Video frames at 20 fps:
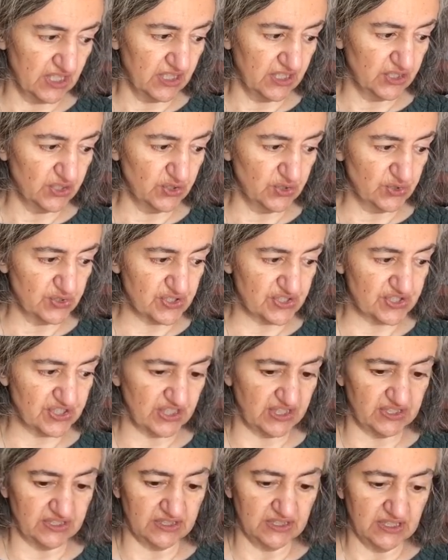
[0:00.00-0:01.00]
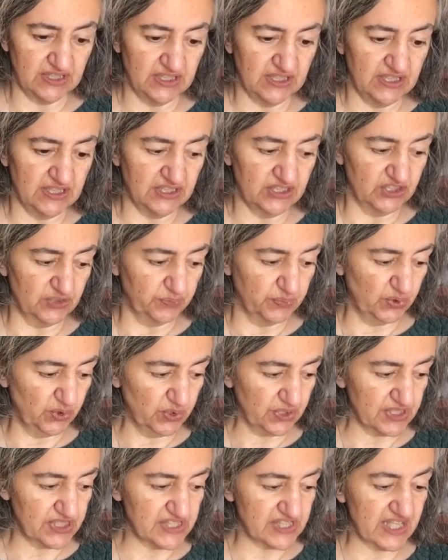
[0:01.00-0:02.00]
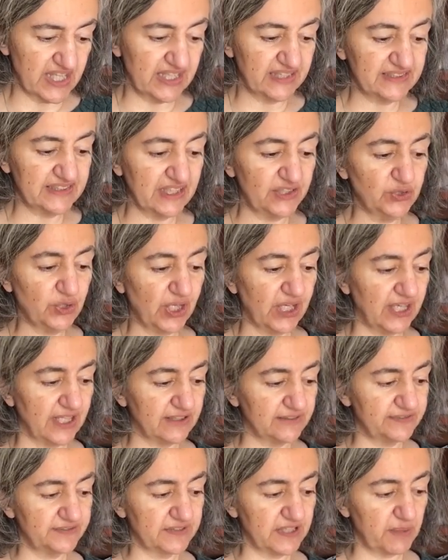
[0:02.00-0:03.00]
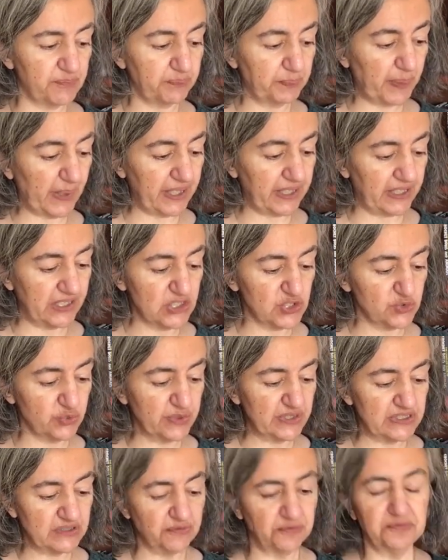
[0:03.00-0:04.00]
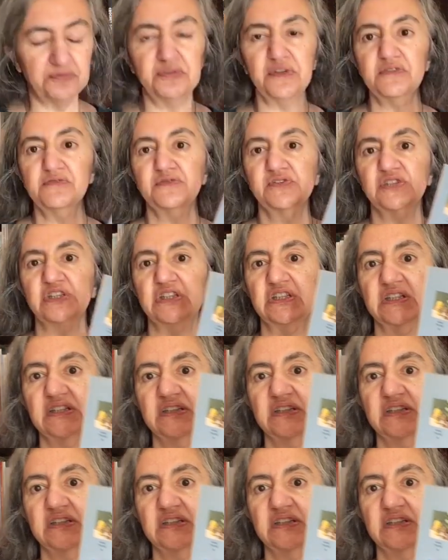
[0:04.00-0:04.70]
used in the books. And then you have a page with the 15